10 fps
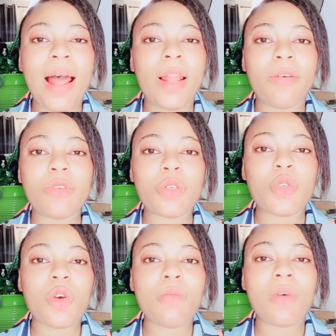I love you
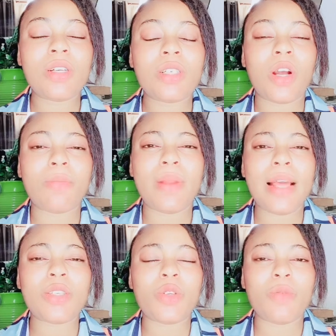so much. God
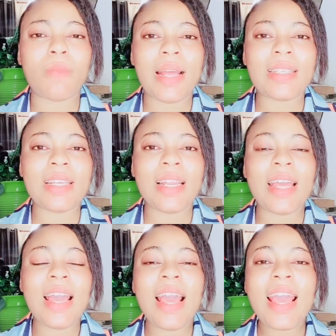bless you mightily